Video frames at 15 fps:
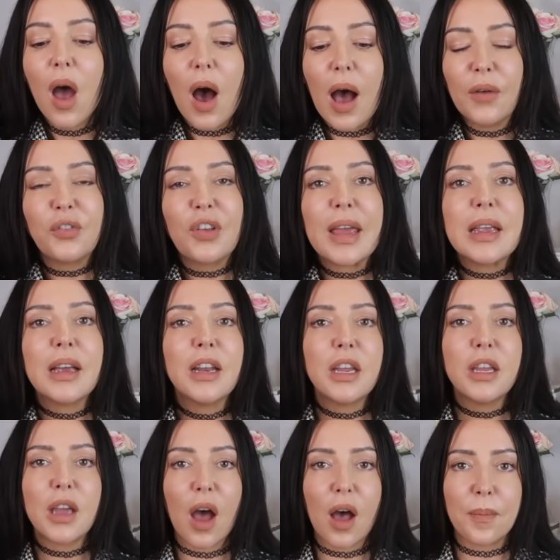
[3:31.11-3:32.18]
I've taken
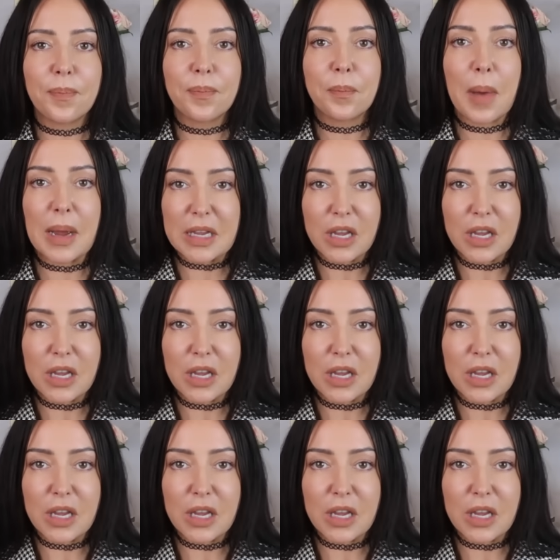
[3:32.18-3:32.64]
my